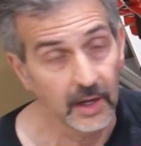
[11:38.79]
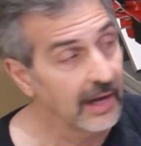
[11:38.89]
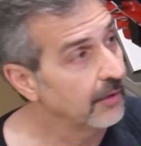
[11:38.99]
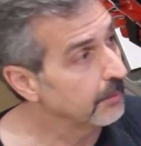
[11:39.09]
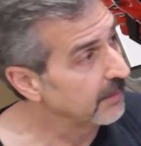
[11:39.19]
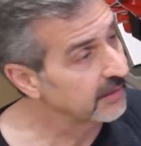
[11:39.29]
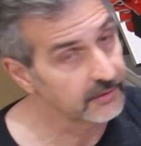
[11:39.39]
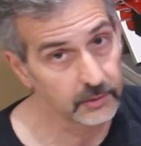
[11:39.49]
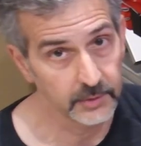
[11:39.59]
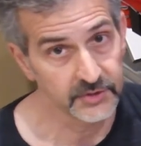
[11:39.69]
how to make
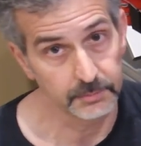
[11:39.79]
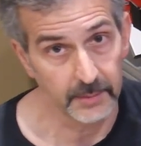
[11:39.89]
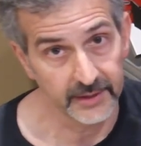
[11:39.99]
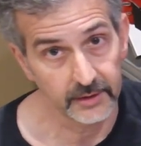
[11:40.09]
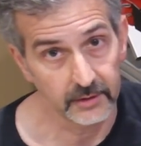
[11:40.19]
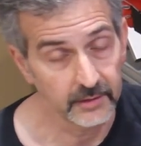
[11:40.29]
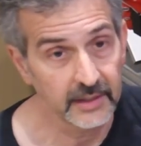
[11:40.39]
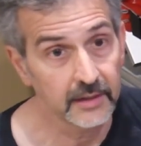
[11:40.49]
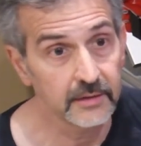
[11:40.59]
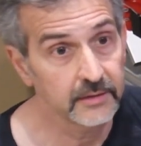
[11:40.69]
their rigs better
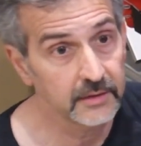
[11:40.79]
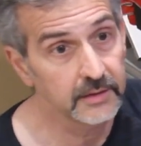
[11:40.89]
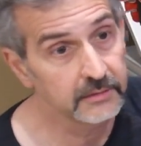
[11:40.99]
and